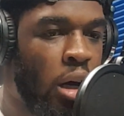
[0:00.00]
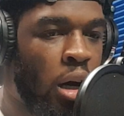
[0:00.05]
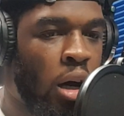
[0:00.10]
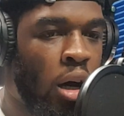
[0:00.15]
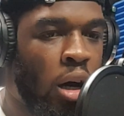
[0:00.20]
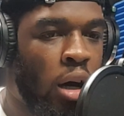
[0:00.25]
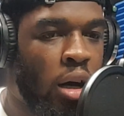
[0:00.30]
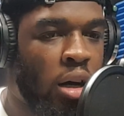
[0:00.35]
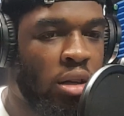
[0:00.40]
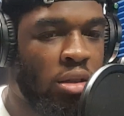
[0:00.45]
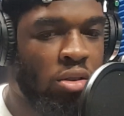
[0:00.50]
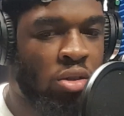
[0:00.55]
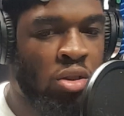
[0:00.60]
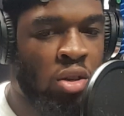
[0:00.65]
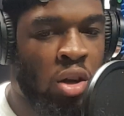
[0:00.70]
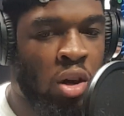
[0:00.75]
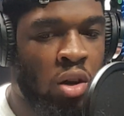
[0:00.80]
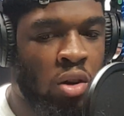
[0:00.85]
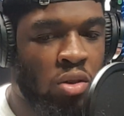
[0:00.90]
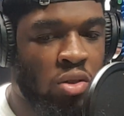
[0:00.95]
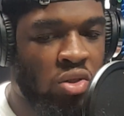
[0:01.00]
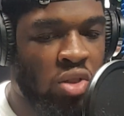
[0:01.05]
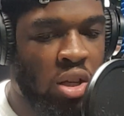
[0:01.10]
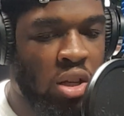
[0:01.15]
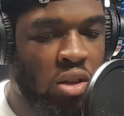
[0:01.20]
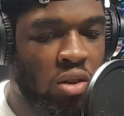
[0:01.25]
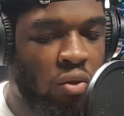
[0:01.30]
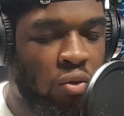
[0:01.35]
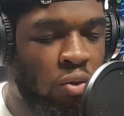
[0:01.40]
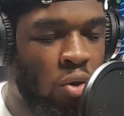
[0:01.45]

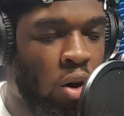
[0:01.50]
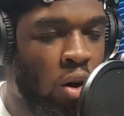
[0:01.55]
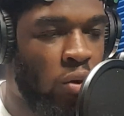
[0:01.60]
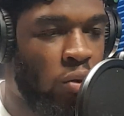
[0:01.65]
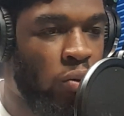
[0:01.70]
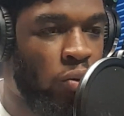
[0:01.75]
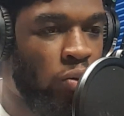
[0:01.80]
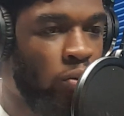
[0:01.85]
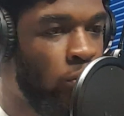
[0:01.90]
For